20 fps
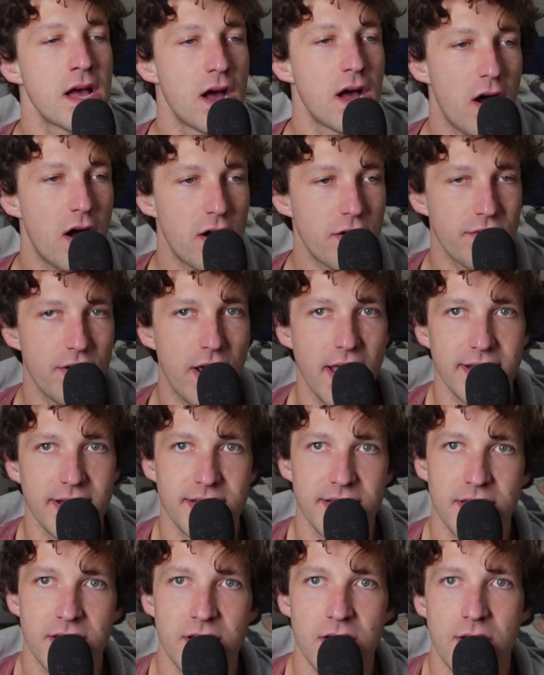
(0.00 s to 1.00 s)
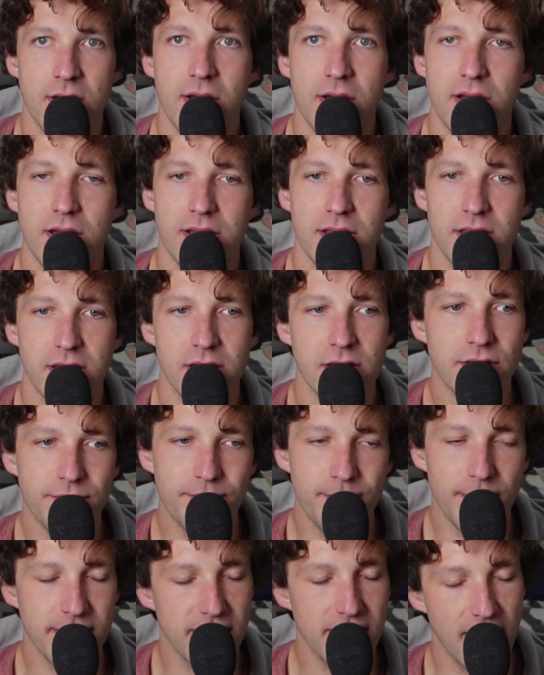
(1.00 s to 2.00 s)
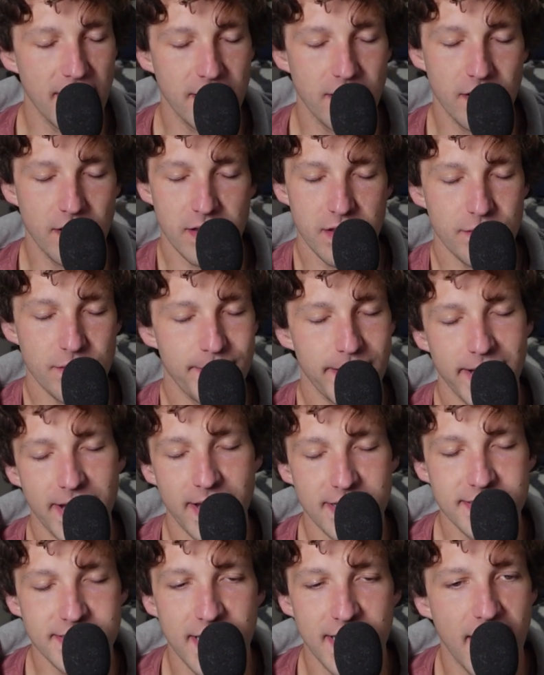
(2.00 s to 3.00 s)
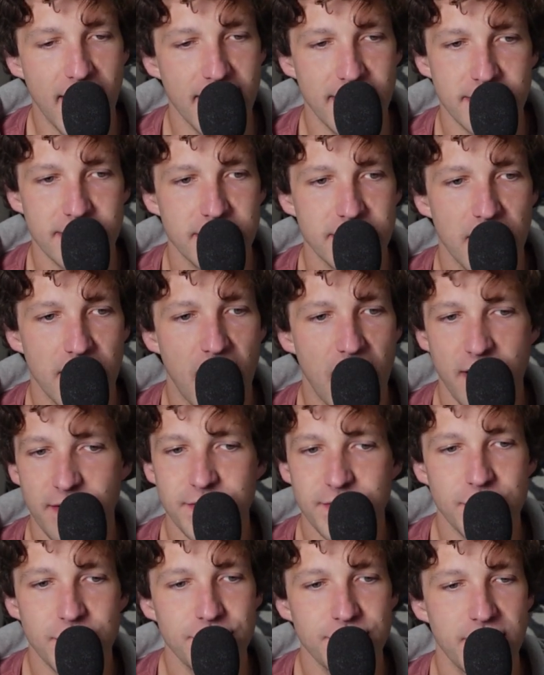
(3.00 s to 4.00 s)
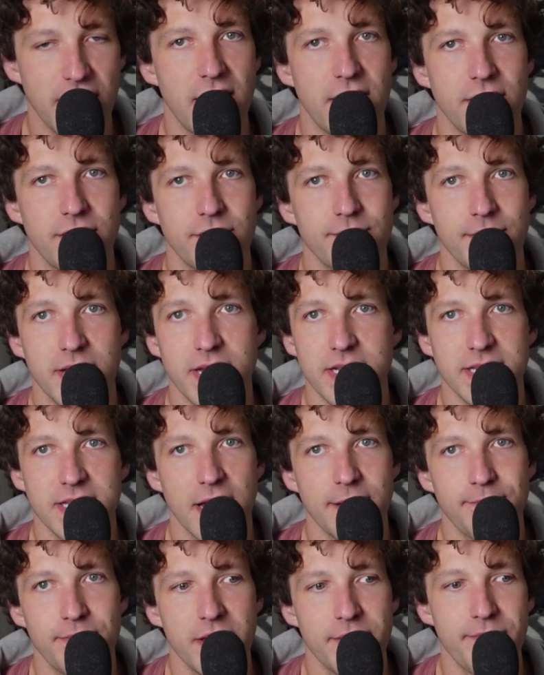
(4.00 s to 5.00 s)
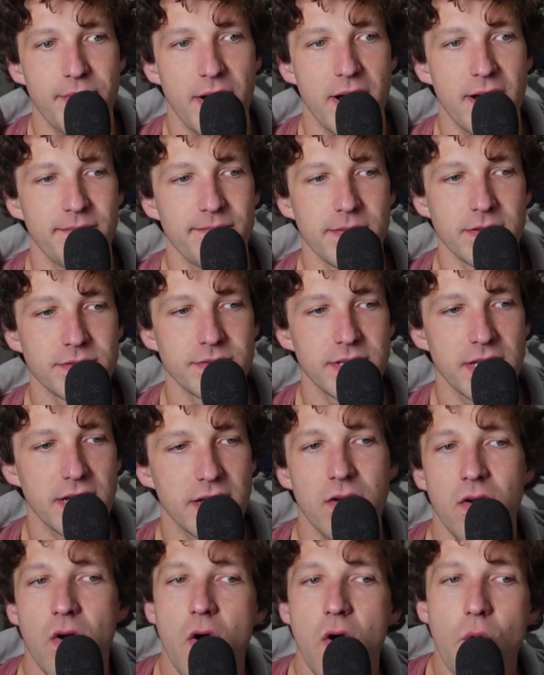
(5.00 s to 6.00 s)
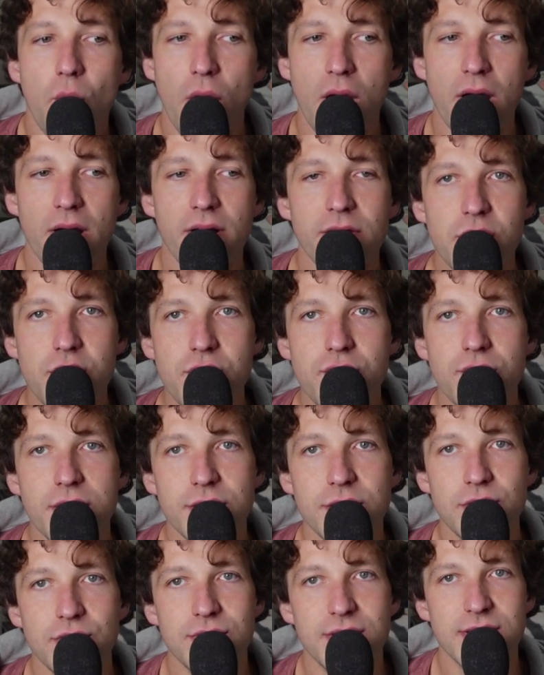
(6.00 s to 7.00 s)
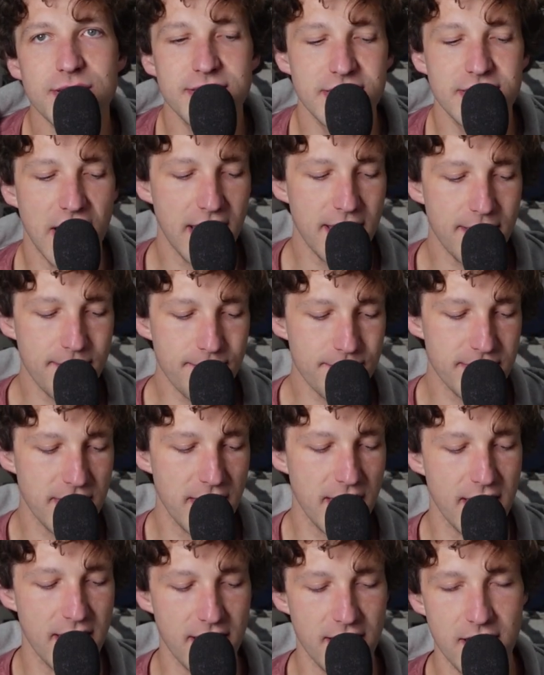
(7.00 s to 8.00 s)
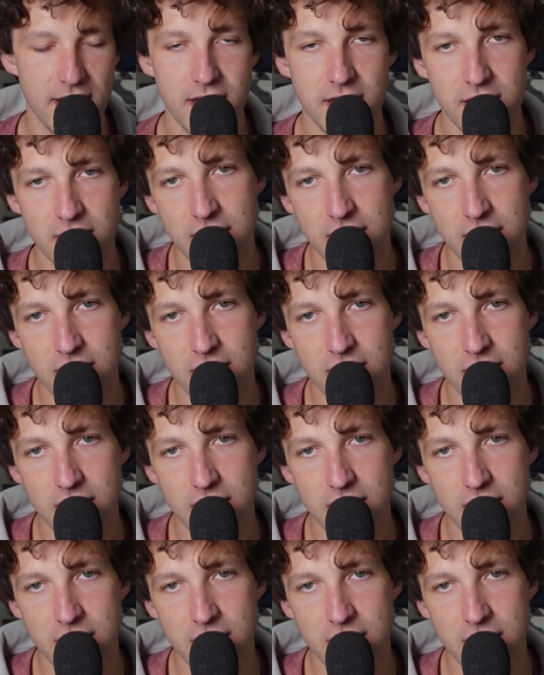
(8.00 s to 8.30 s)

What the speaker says: All right. You've been on jazz. I've tuned out because I play pop music. Well, you can do the same thing.